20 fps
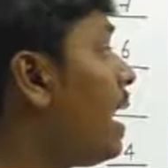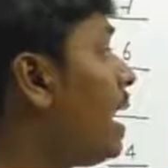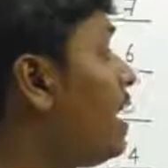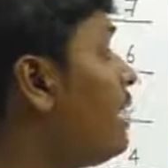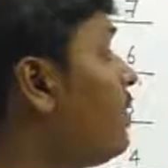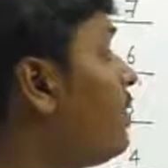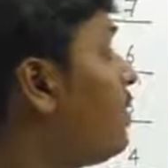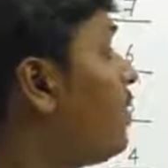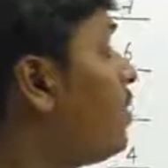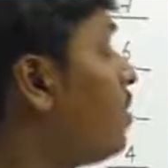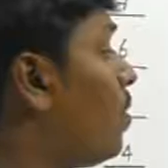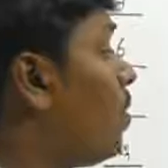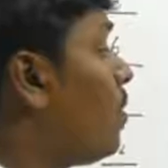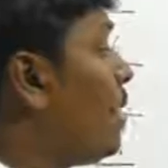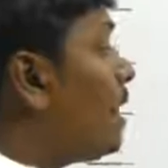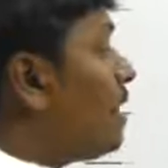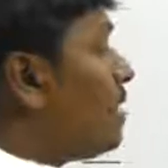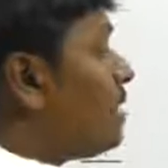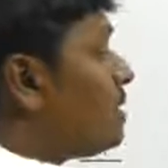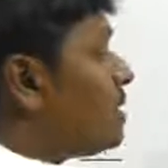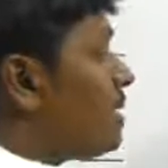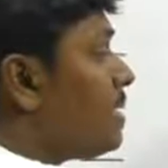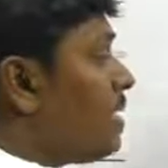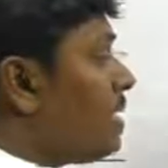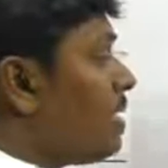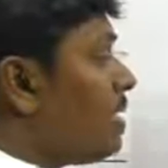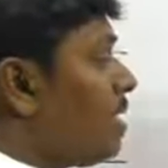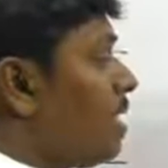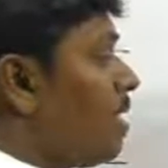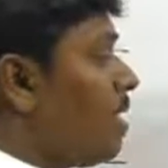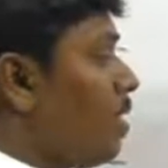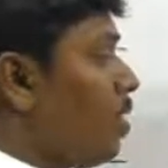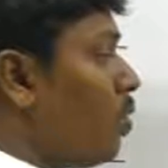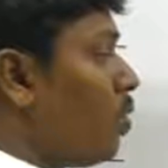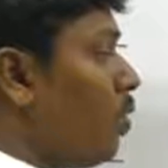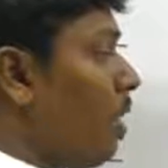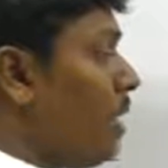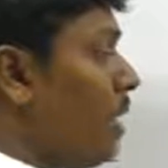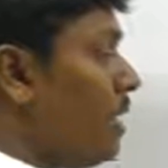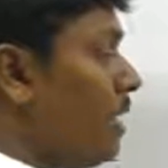If Rohit is here,
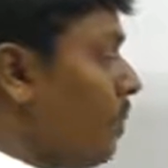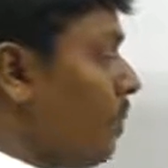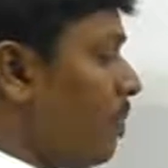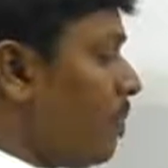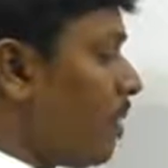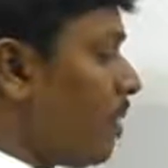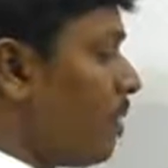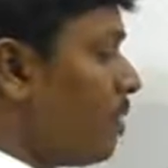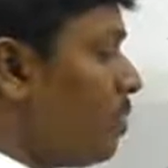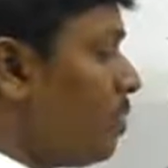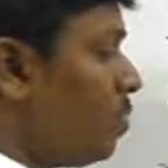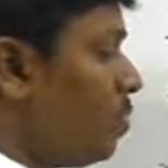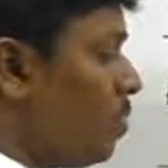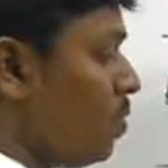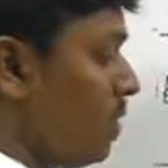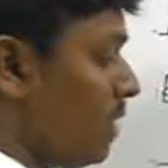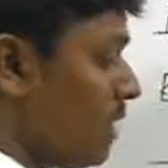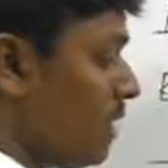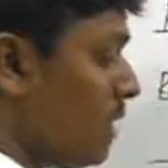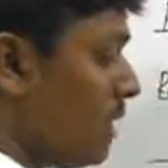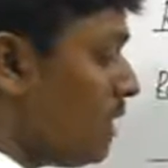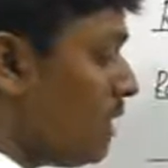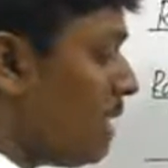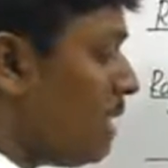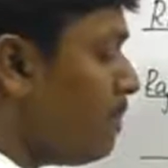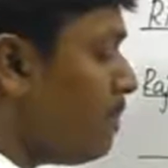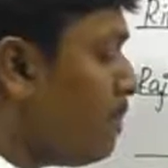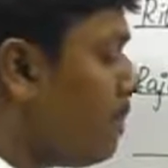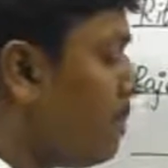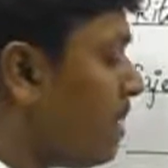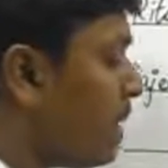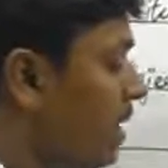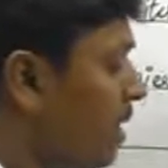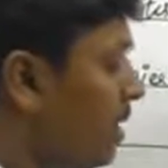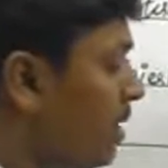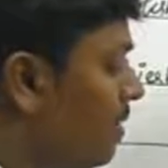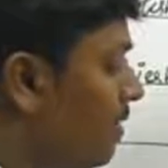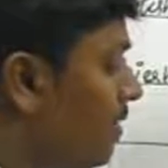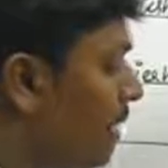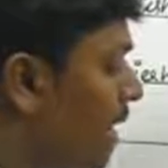1, 2, 3 people are
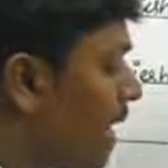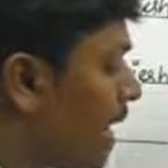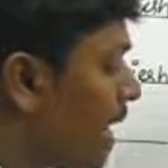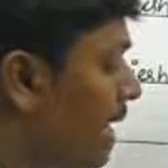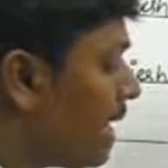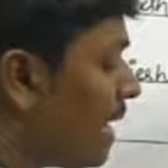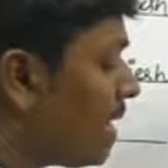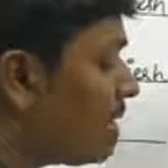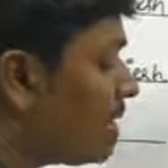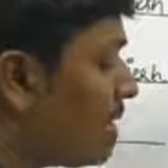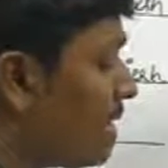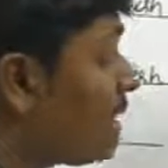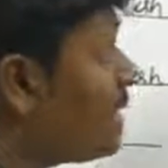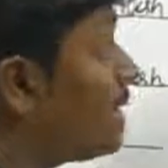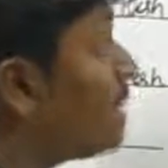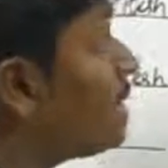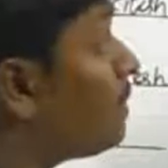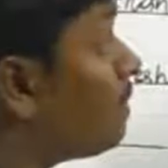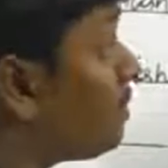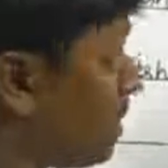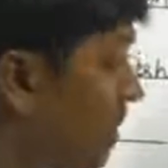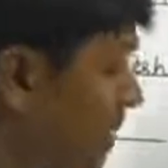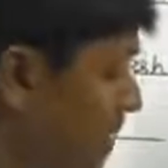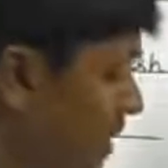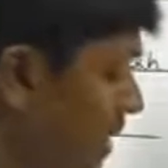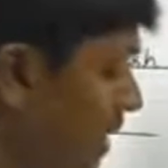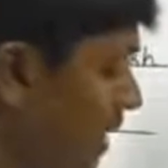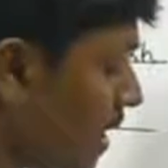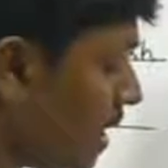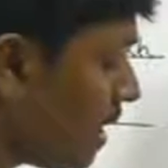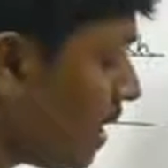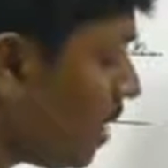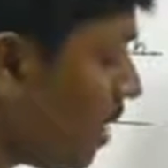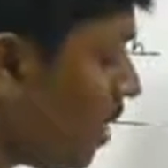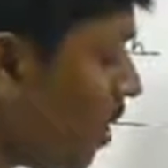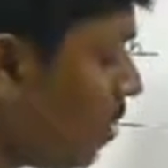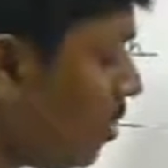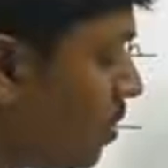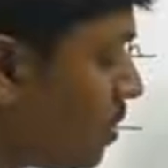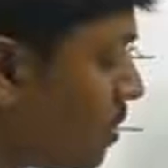living, I can say that the person
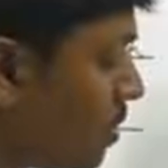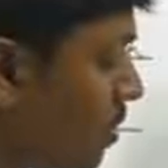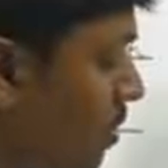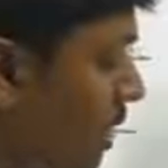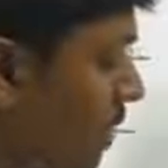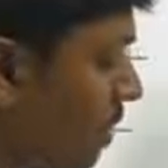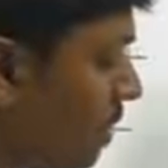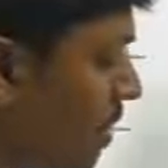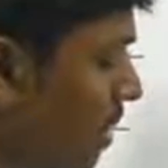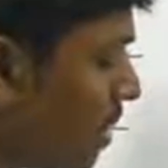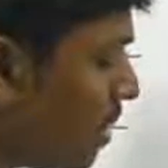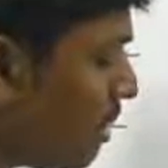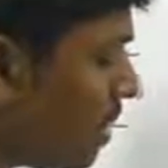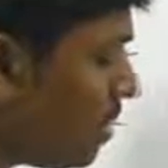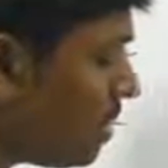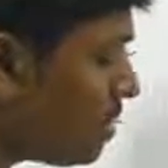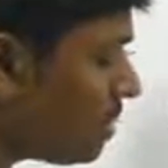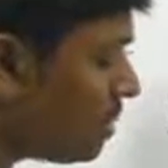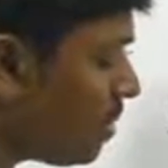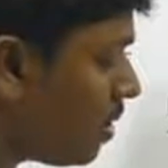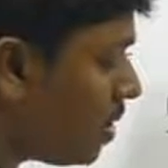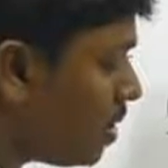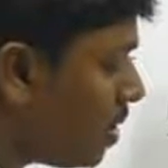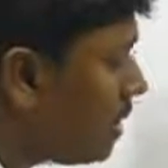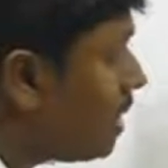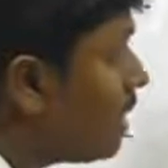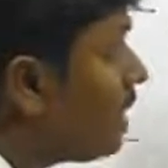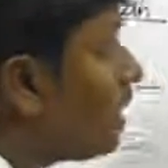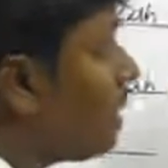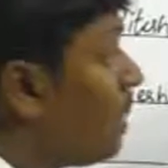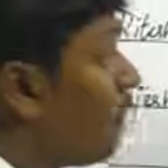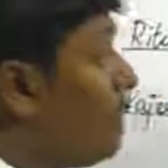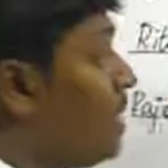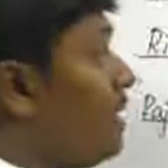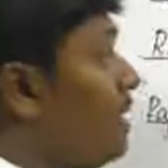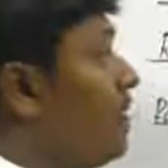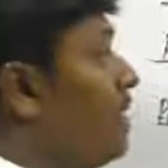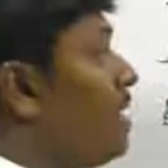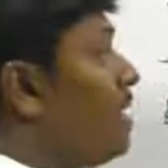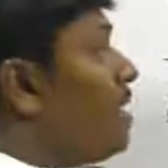Rahul should come here. Friends, got it?
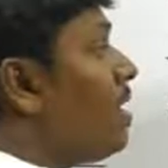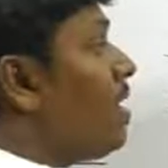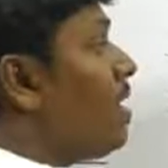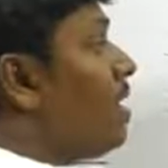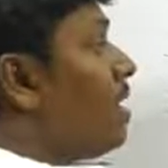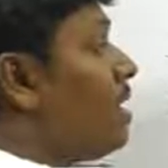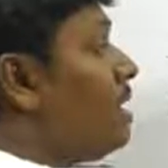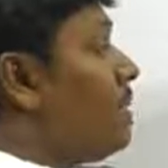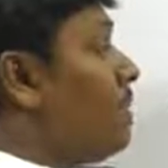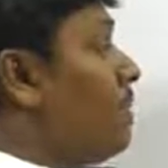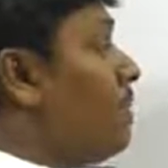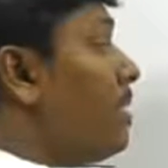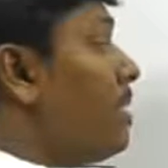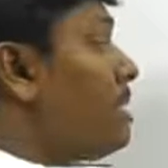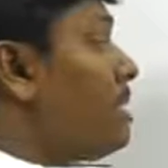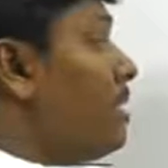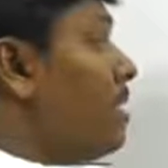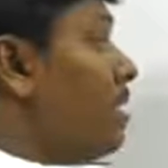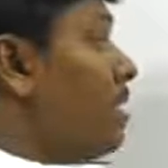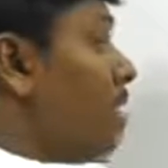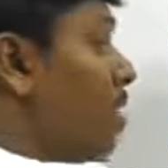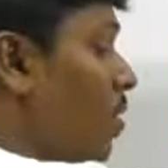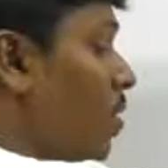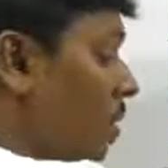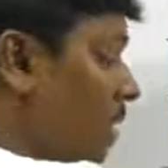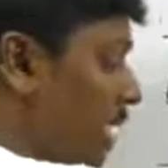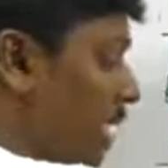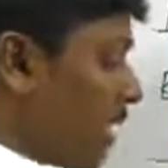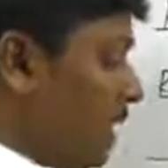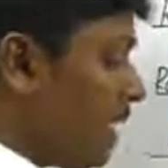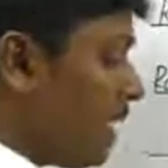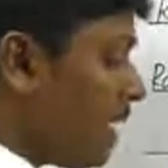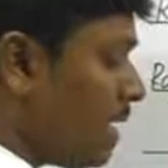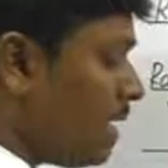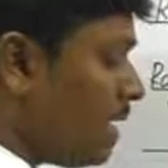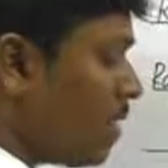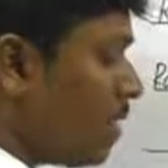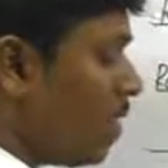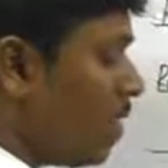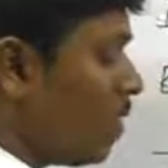Between the person Rohit
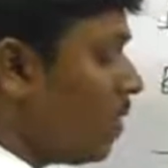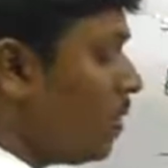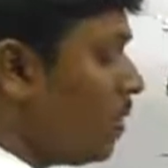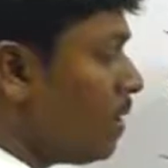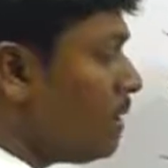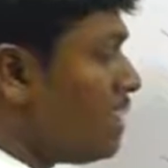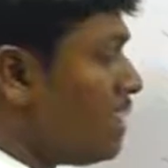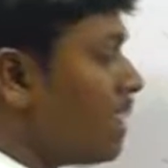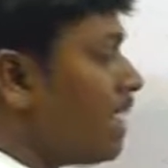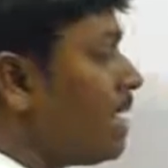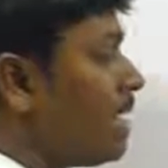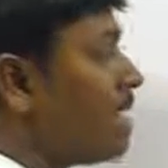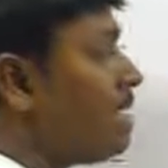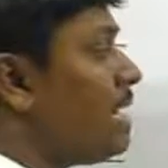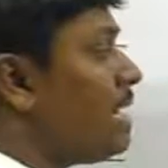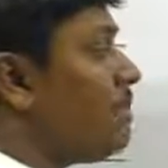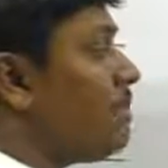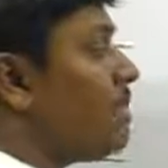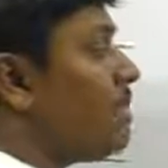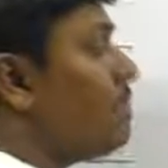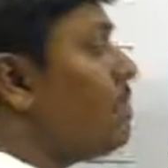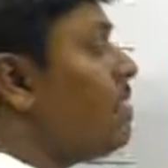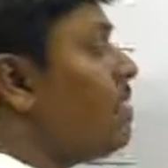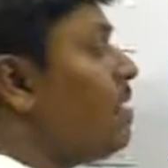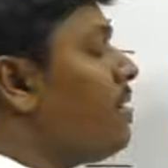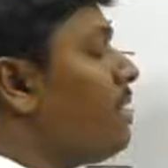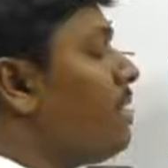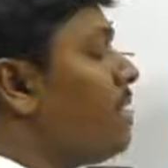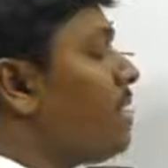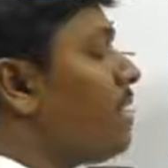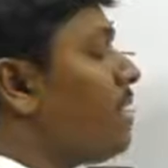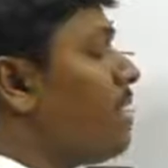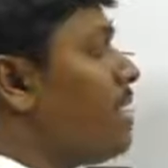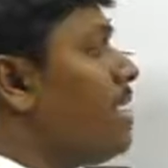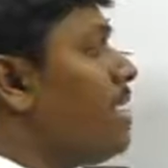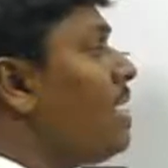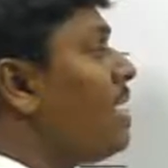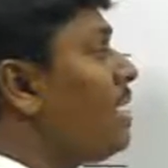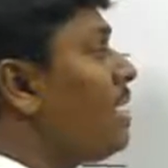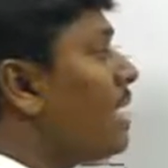and Rahul, there are 3 people living,
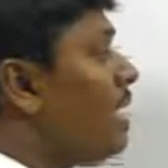right?